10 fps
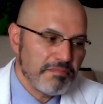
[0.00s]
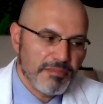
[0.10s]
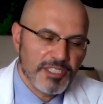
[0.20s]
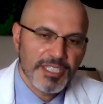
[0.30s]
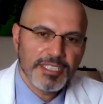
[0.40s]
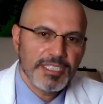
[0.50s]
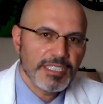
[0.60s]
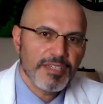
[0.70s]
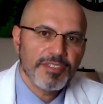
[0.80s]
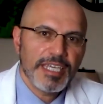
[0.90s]
60,
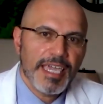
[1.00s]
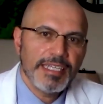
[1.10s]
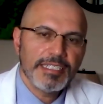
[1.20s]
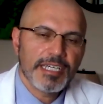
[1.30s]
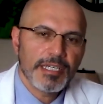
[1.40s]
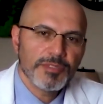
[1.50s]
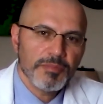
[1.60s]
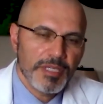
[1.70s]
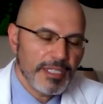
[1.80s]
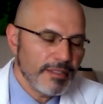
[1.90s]
70, 80 times a
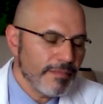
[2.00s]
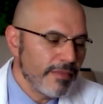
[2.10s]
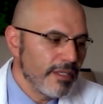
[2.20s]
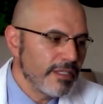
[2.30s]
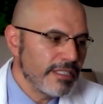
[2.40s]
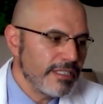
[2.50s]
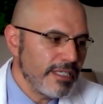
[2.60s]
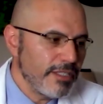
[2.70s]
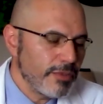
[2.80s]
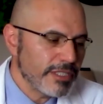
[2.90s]
minute,
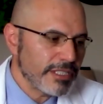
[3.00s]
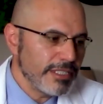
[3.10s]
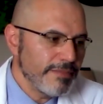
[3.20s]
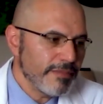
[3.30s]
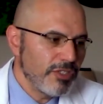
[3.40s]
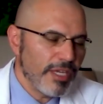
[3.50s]
continuously.